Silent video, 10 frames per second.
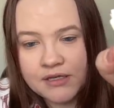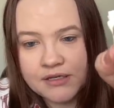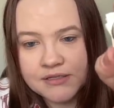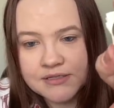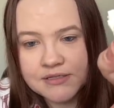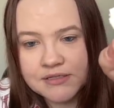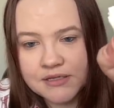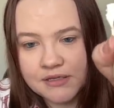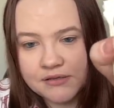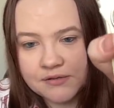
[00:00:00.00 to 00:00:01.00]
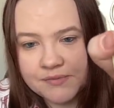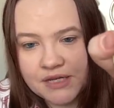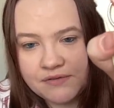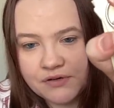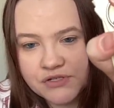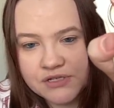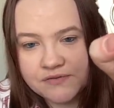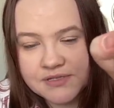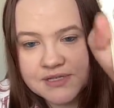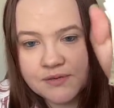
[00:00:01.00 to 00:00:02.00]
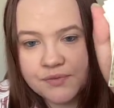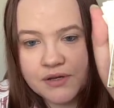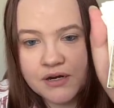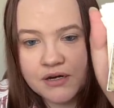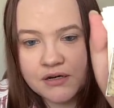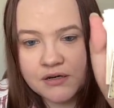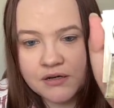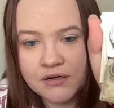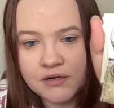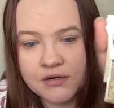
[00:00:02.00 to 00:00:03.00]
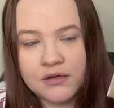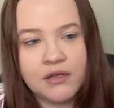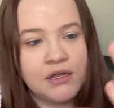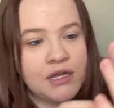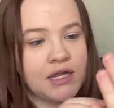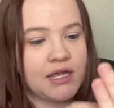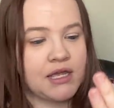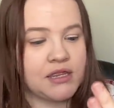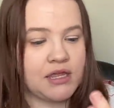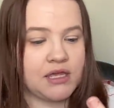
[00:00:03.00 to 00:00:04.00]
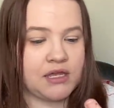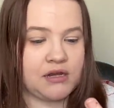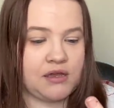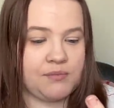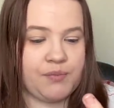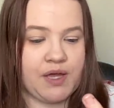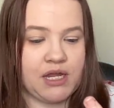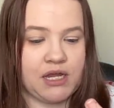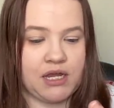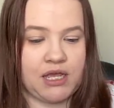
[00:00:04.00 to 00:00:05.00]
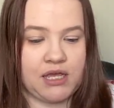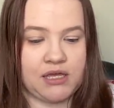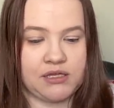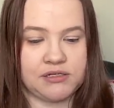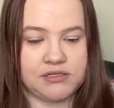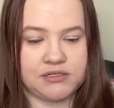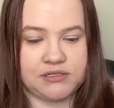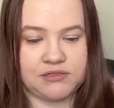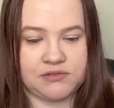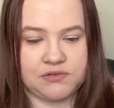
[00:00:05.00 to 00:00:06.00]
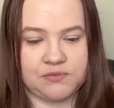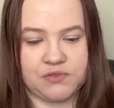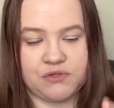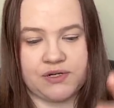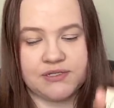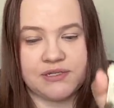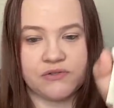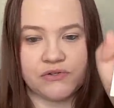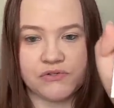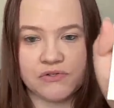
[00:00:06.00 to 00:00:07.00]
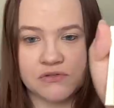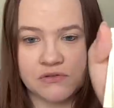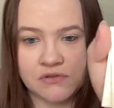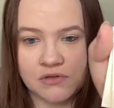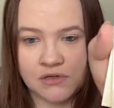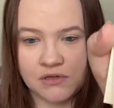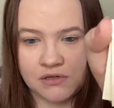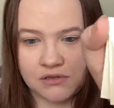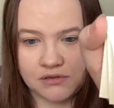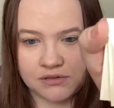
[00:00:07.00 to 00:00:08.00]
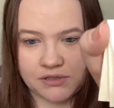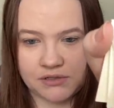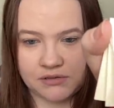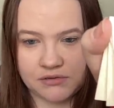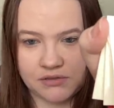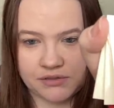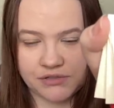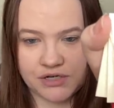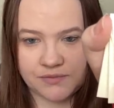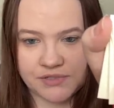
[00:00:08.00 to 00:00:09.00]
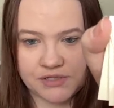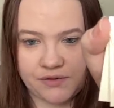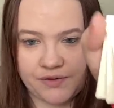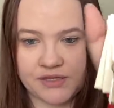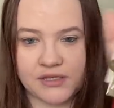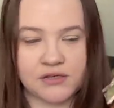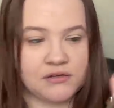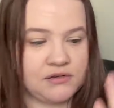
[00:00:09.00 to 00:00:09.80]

It's a little mini version of the sampler. And then a button and some stork scissors. Little, little charms to go with it.